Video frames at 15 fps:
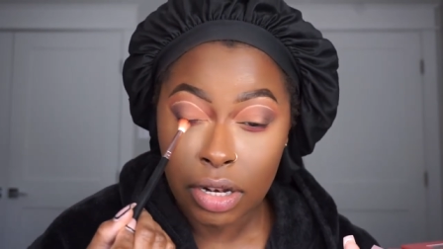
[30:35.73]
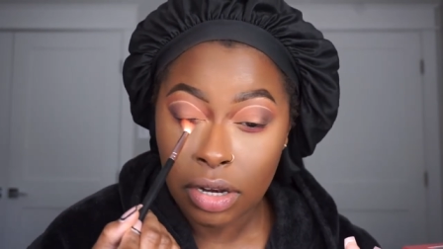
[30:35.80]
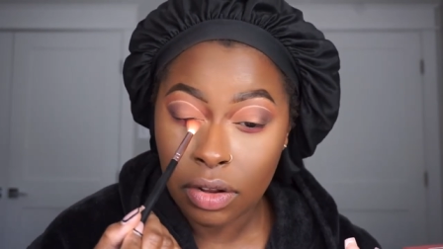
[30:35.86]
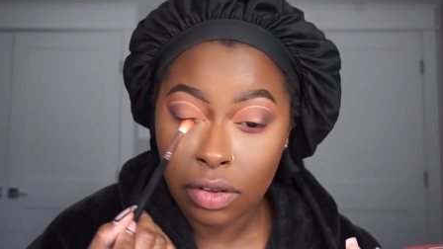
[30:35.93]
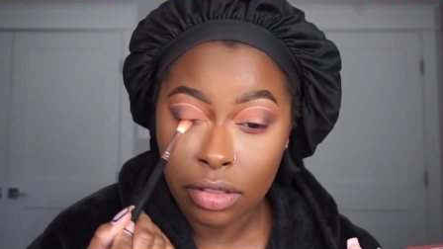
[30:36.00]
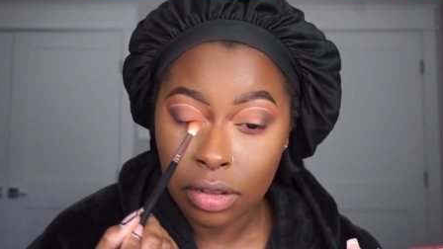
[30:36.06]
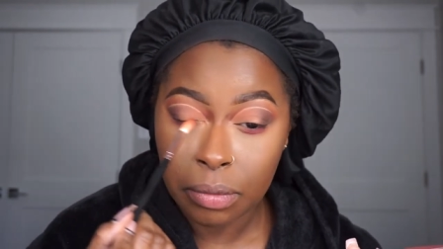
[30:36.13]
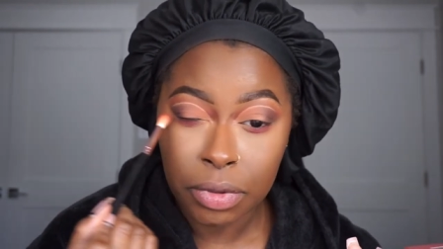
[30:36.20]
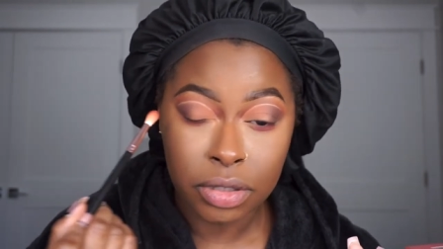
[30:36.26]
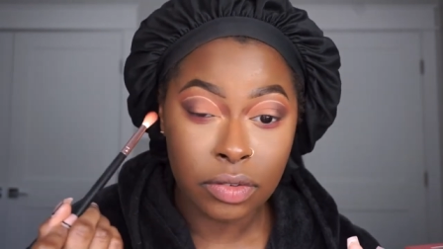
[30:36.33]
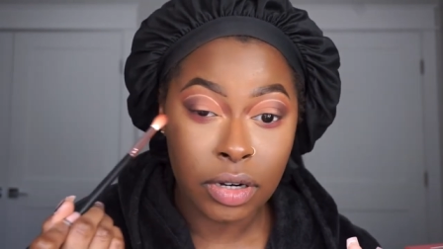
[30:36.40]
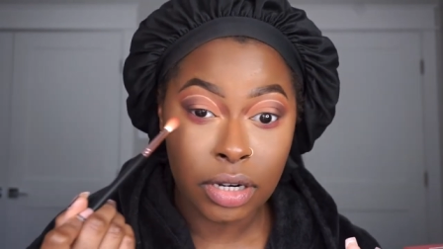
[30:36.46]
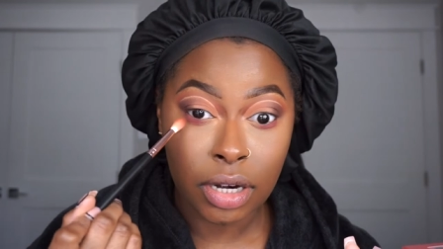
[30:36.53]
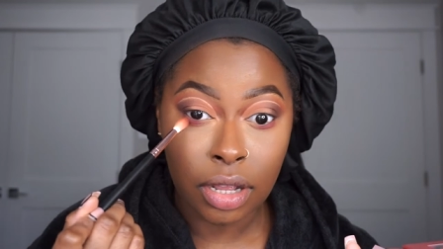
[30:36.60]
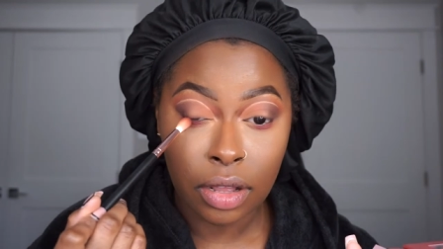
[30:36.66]
doing the most
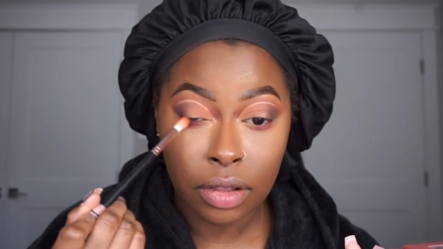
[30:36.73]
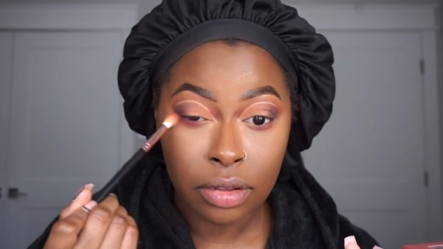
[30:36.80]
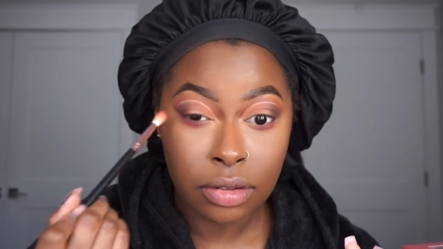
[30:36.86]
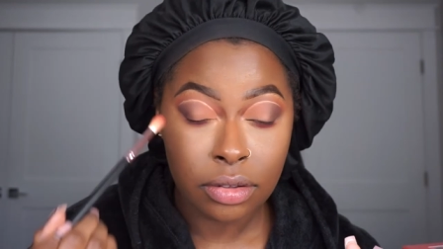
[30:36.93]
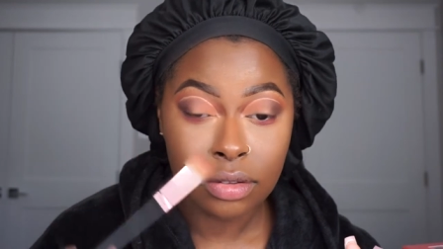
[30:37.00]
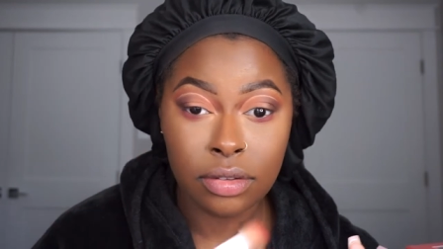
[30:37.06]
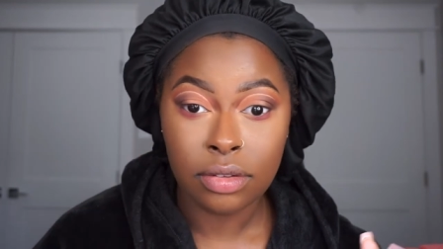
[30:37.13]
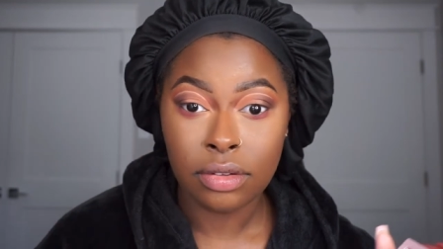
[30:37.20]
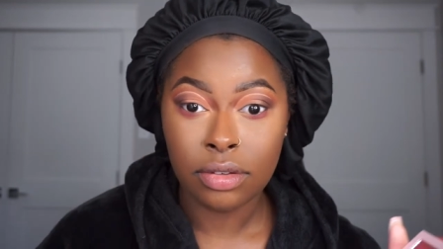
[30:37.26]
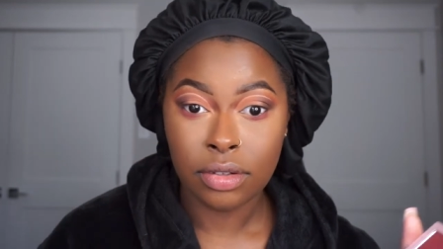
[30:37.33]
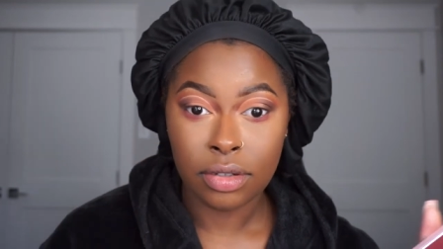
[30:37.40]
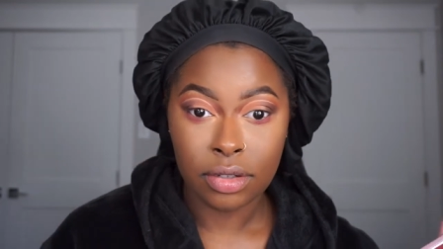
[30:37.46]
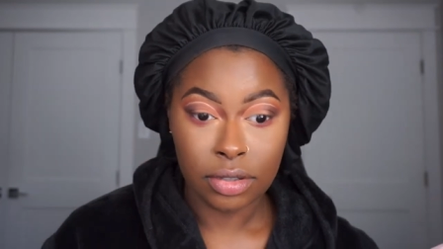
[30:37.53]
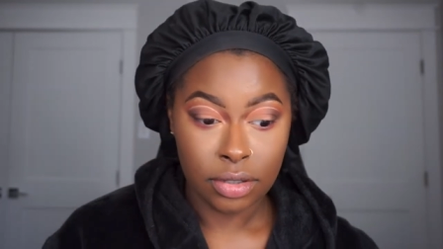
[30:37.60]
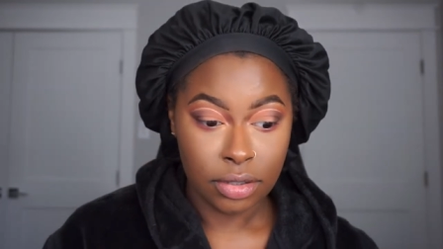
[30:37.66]
right now
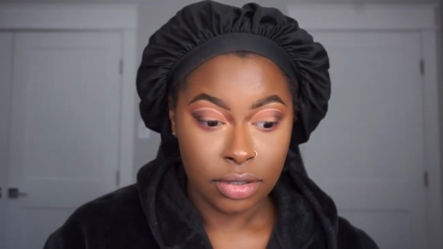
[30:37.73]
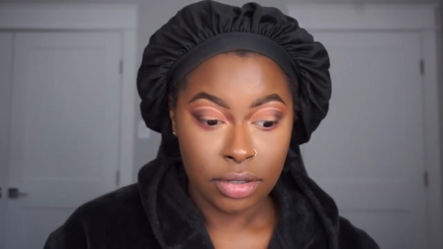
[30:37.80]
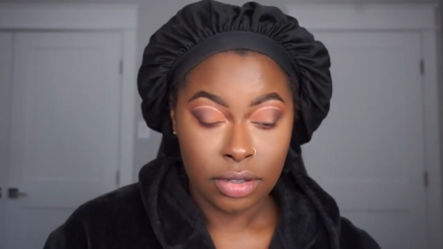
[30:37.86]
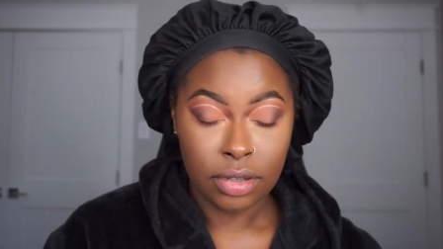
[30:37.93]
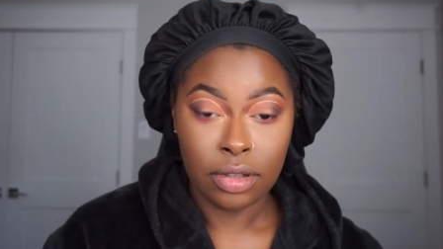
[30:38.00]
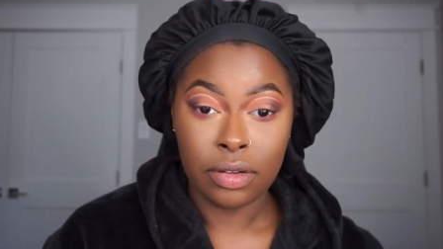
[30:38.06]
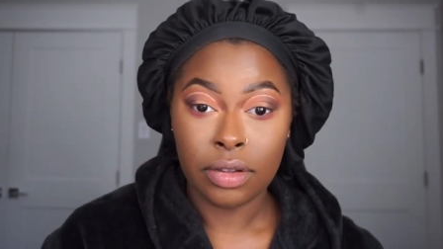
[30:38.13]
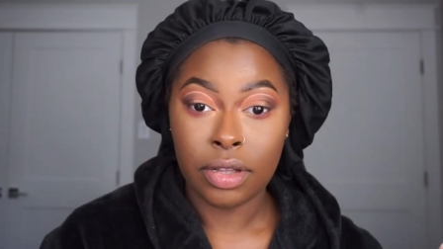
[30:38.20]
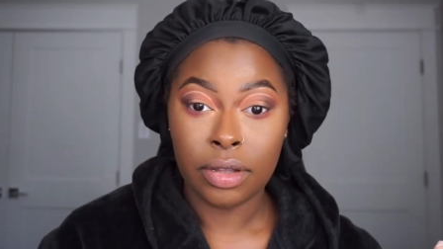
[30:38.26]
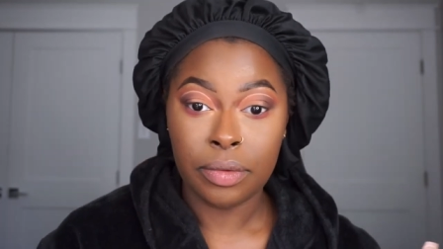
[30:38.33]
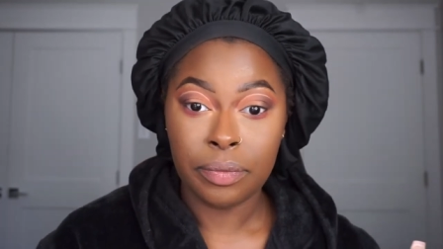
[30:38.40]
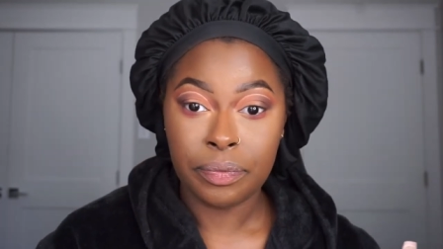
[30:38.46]
okay